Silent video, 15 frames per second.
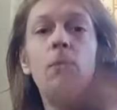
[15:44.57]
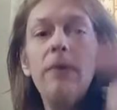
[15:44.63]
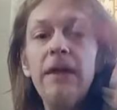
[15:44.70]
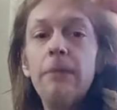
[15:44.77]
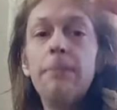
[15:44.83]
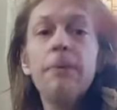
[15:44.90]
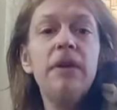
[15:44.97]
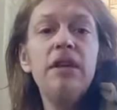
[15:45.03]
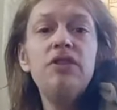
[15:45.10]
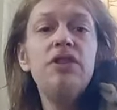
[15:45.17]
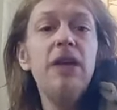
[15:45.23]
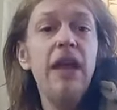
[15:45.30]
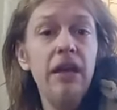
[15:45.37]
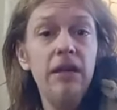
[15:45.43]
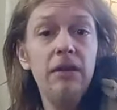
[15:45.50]
We
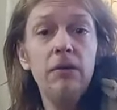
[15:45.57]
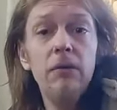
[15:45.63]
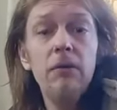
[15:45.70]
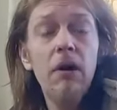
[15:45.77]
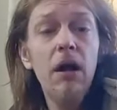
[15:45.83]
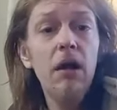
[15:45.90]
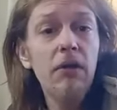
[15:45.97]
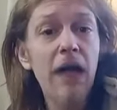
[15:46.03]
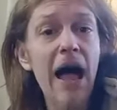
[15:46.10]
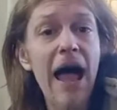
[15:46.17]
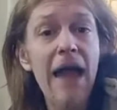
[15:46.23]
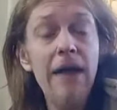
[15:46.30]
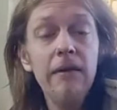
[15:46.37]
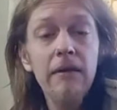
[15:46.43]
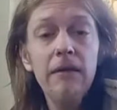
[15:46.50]
appreciate you a
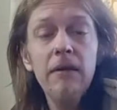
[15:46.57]
lot.